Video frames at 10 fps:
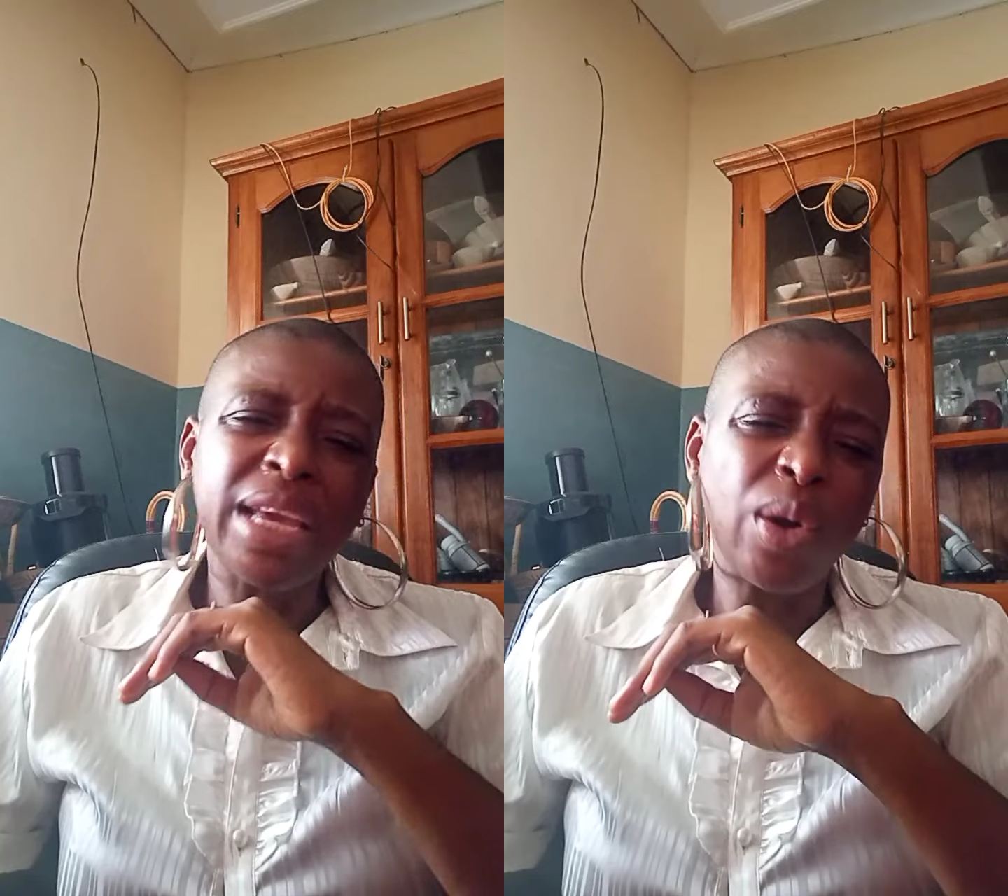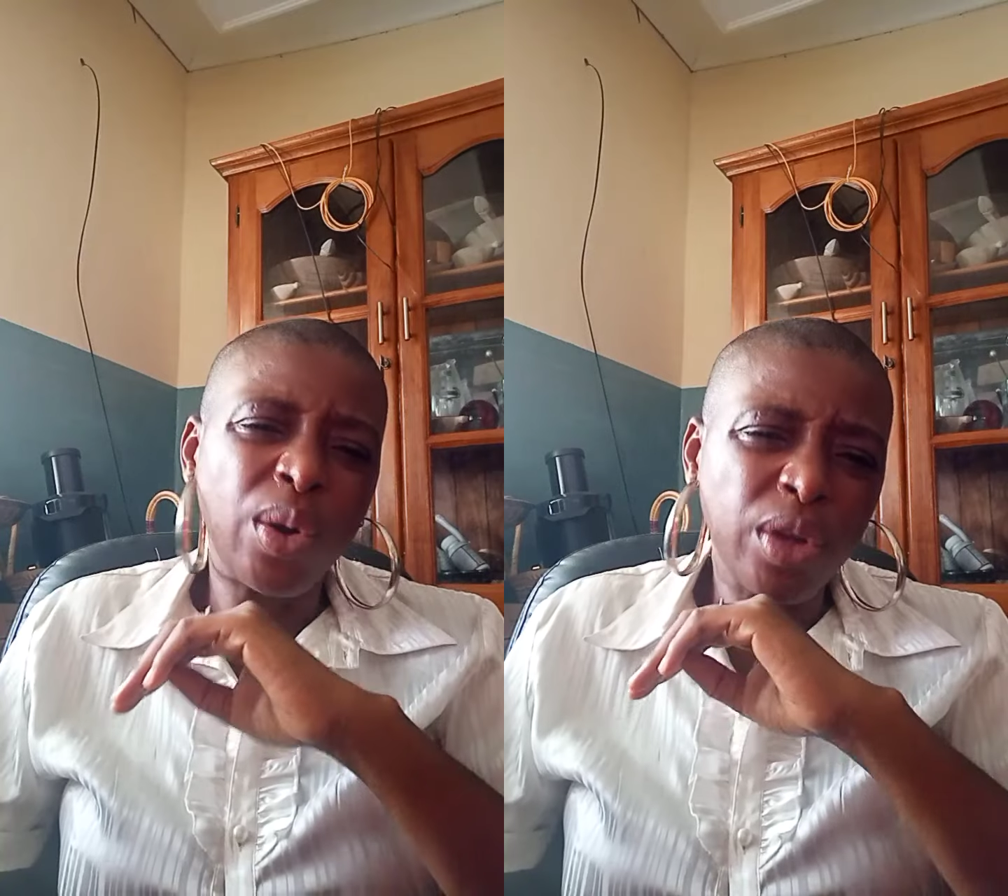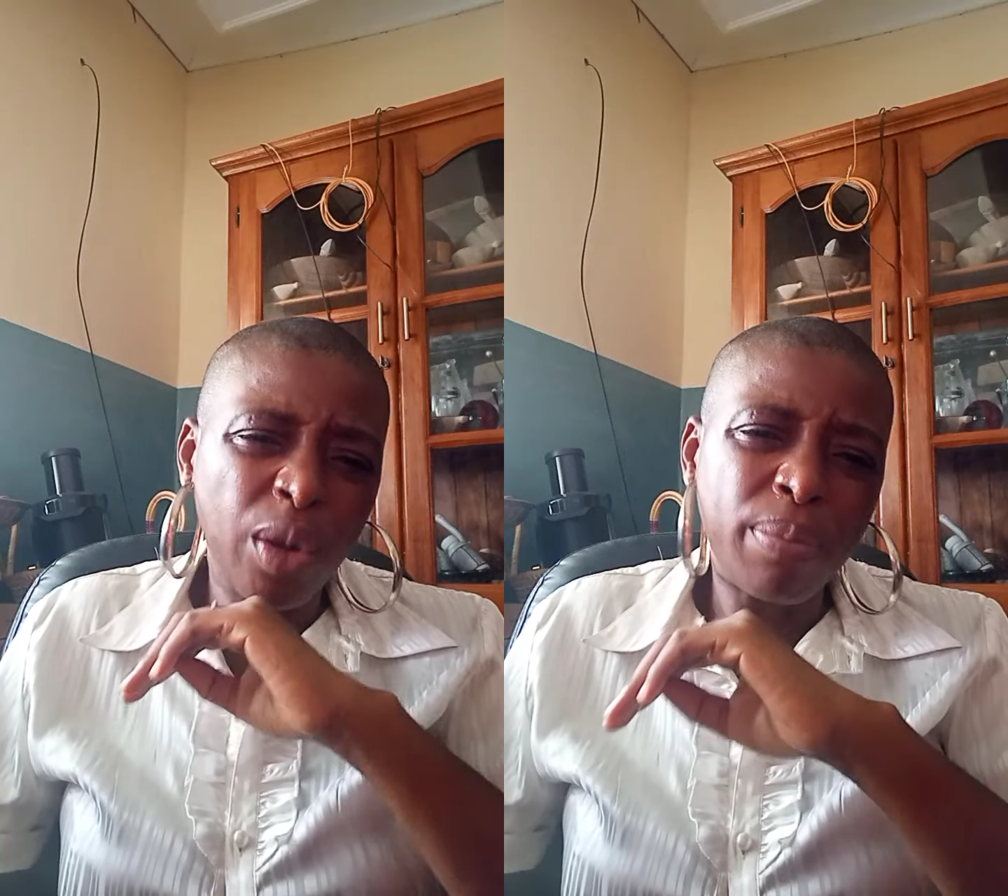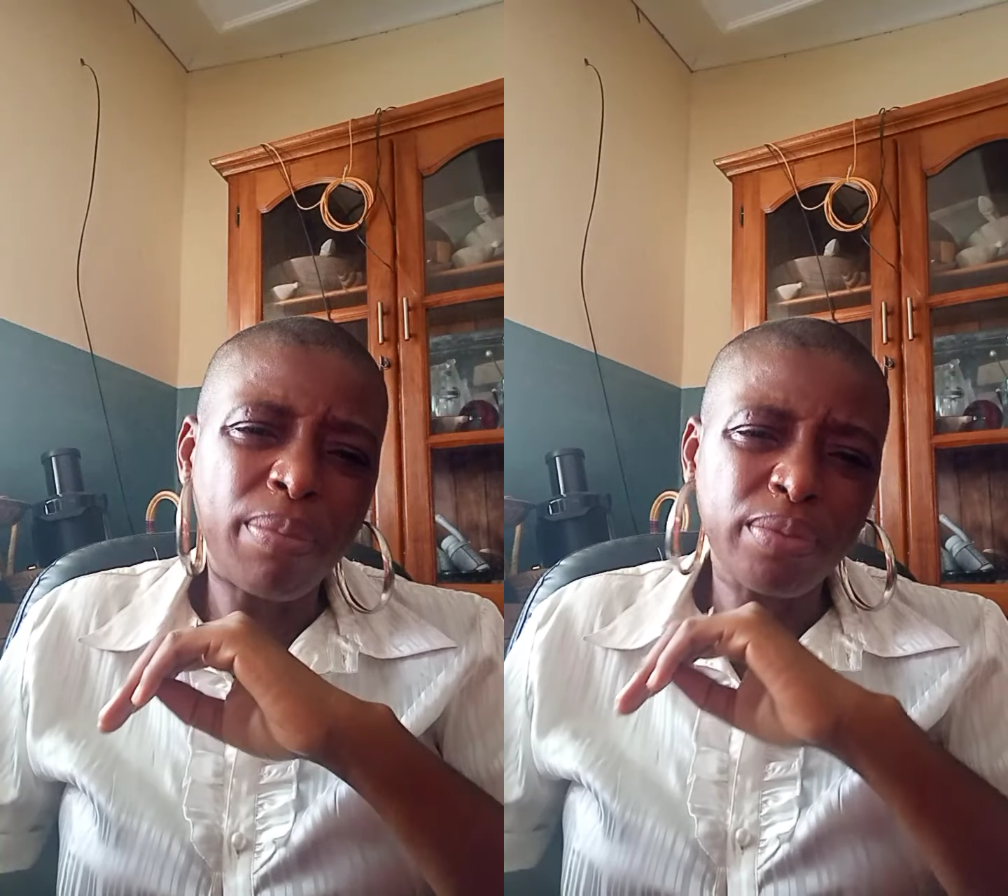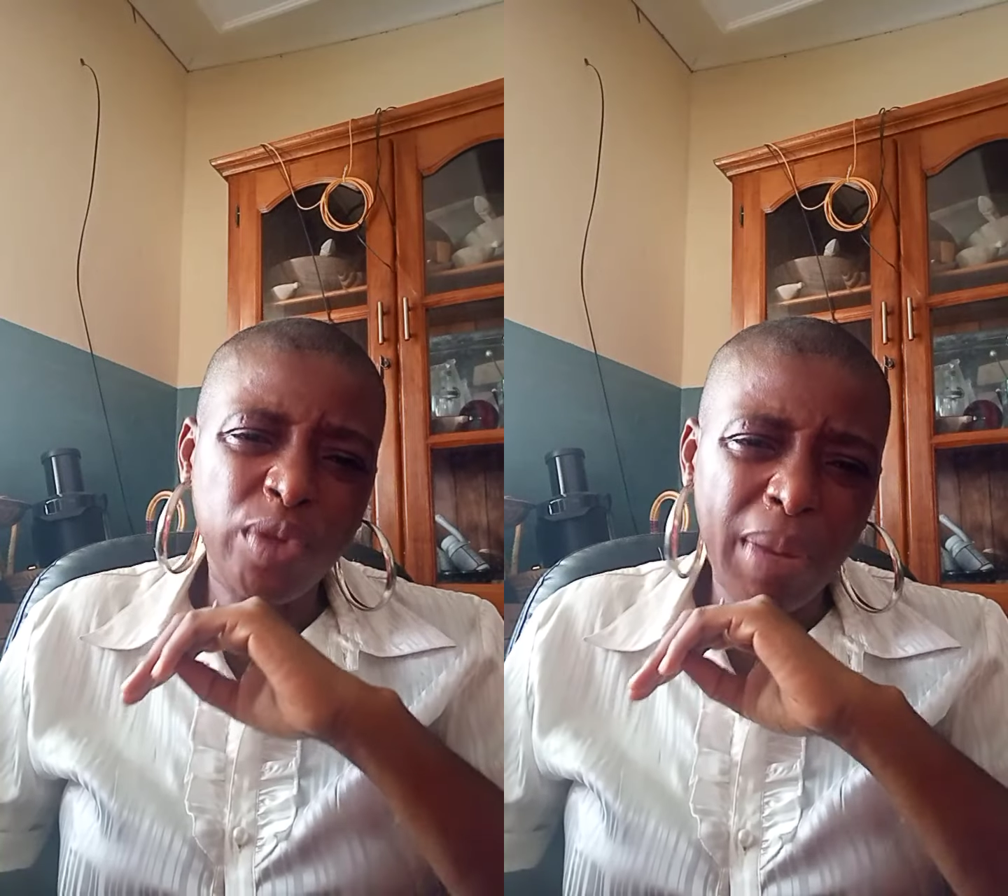own up
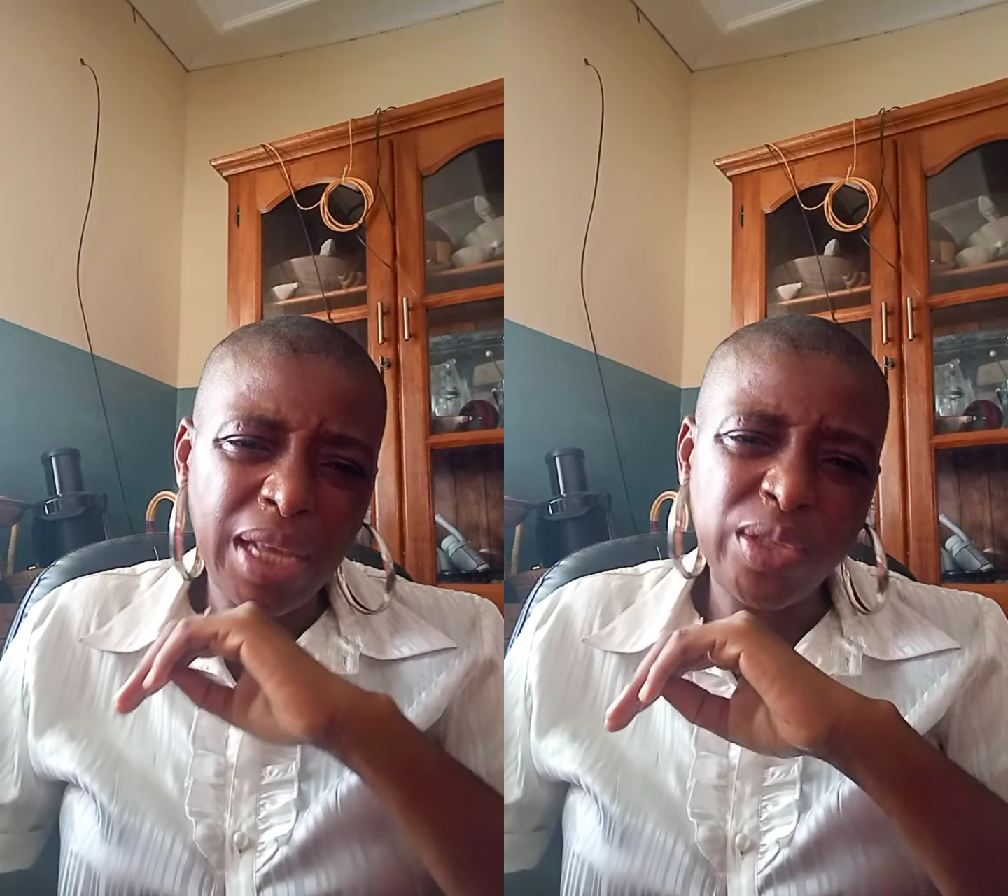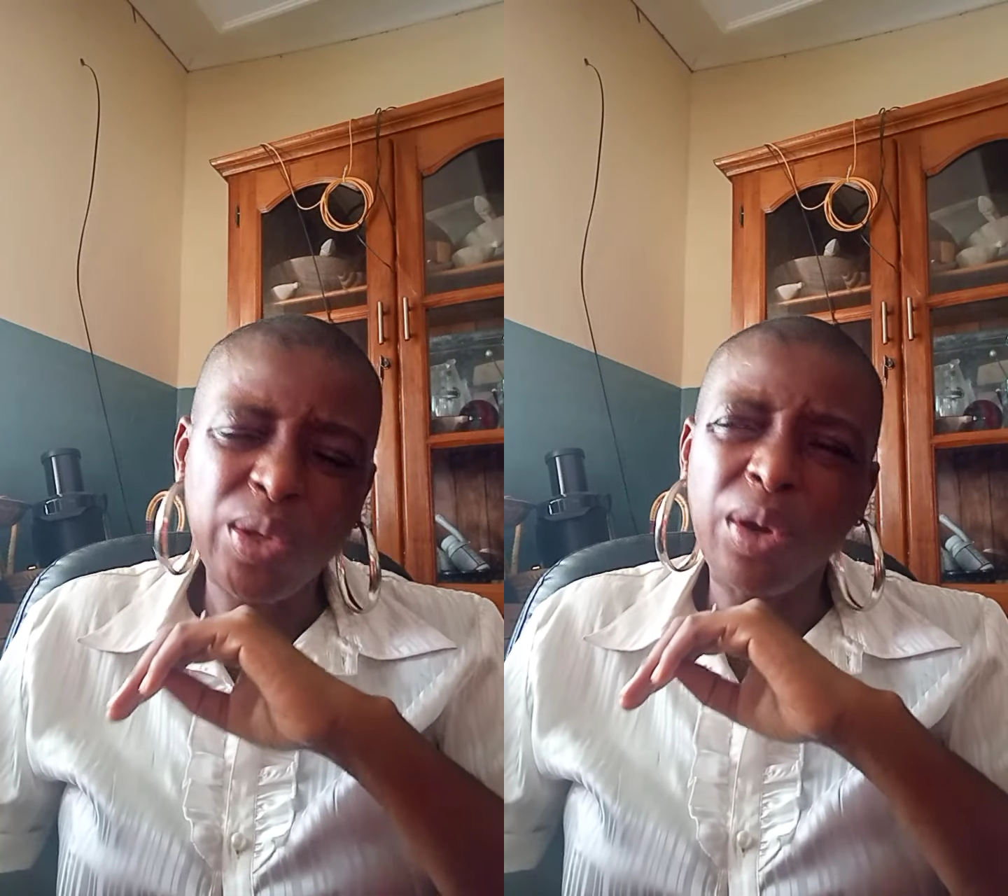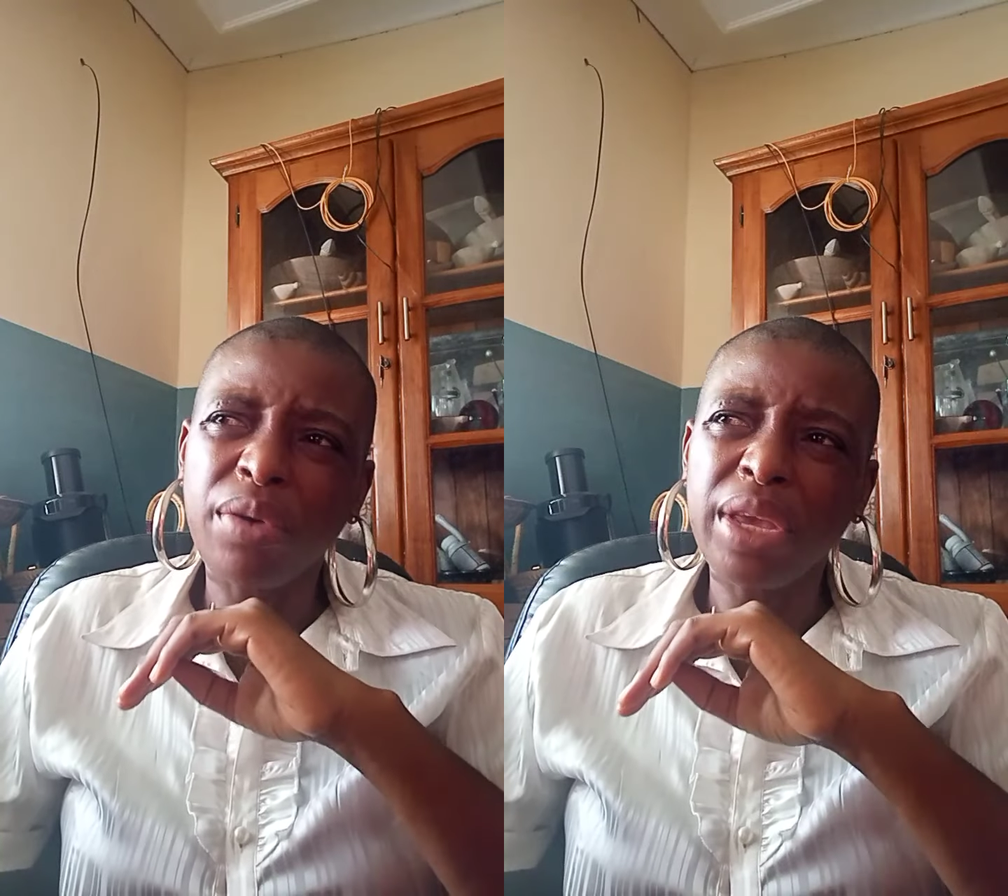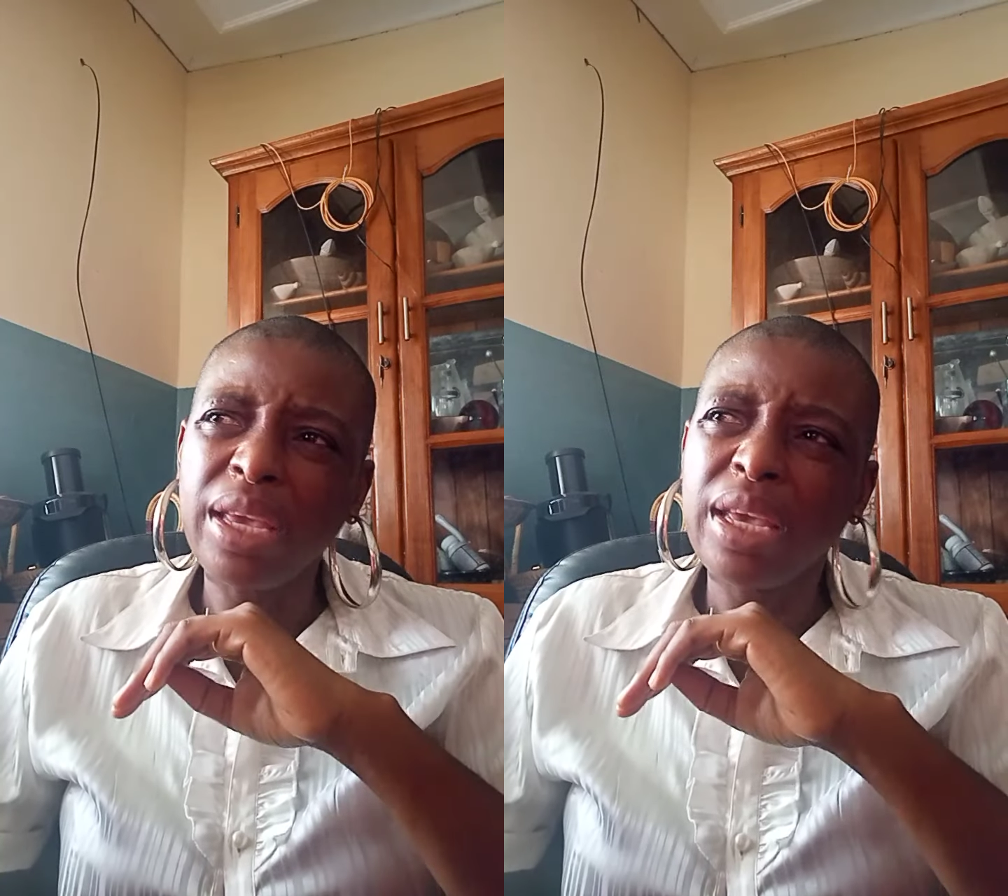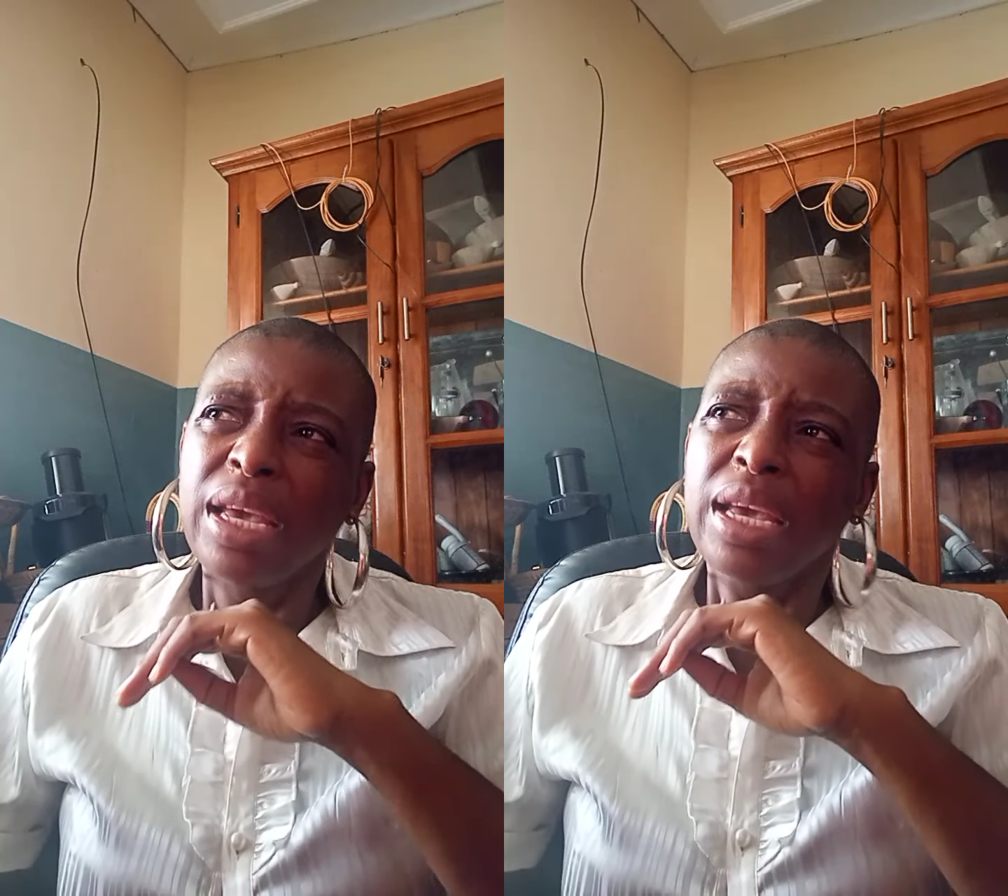to my story